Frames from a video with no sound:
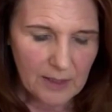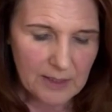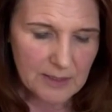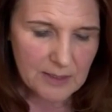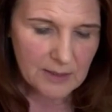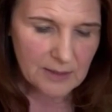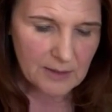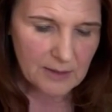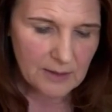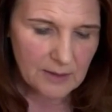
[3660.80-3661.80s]
And
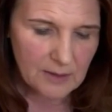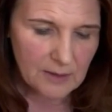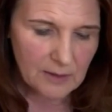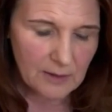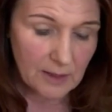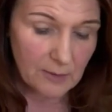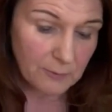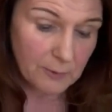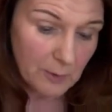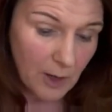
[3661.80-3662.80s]

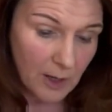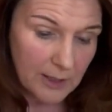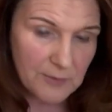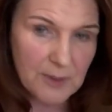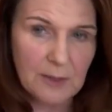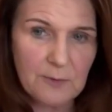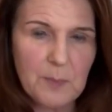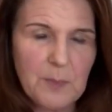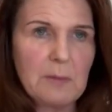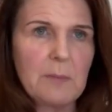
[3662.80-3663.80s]
for RFT and for
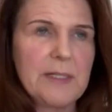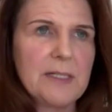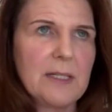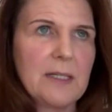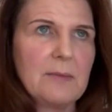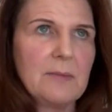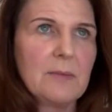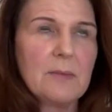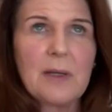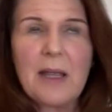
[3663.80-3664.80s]
PBBT,
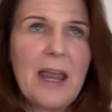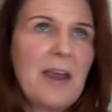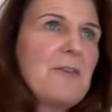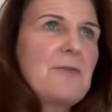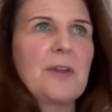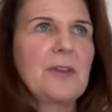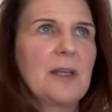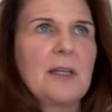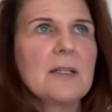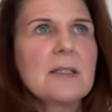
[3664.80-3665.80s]

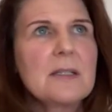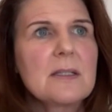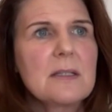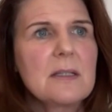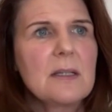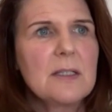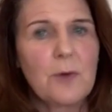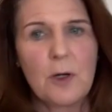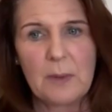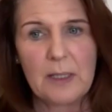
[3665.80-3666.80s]
everything is
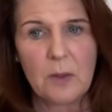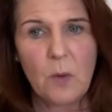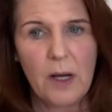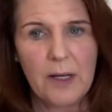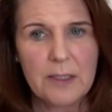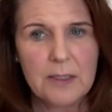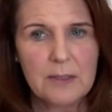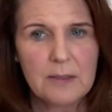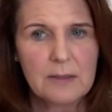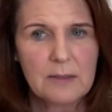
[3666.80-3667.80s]
verbally acquired.
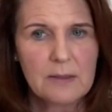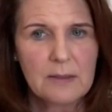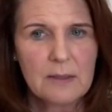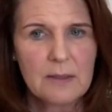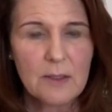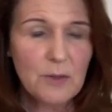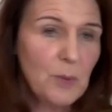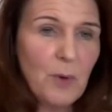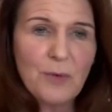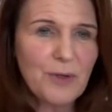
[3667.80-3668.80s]
So
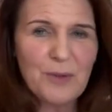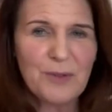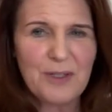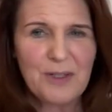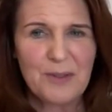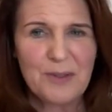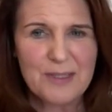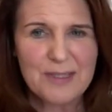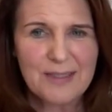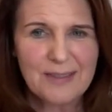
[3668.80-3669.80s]
you won't know the
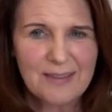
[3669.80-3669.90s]
cues.